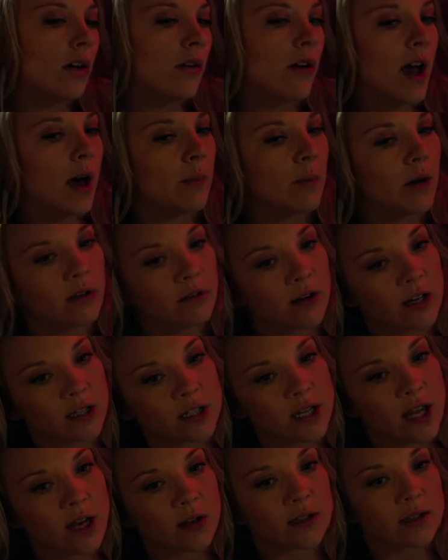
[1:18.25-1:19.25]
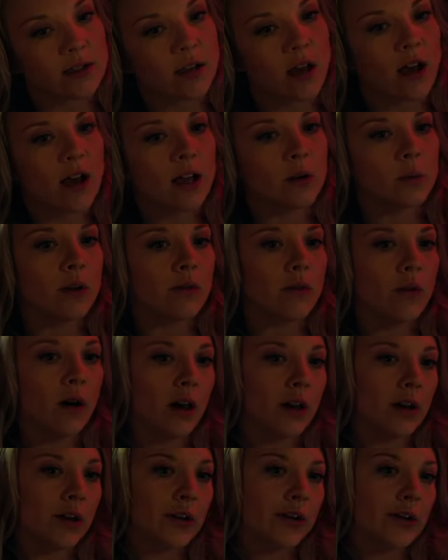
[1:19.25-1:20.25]
Grandma rushed outside. We
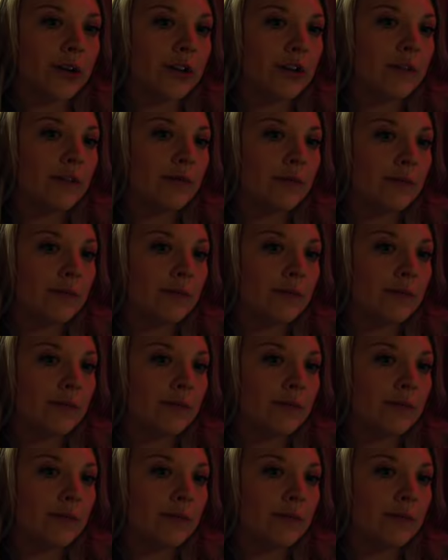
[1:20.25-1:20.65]
followed her.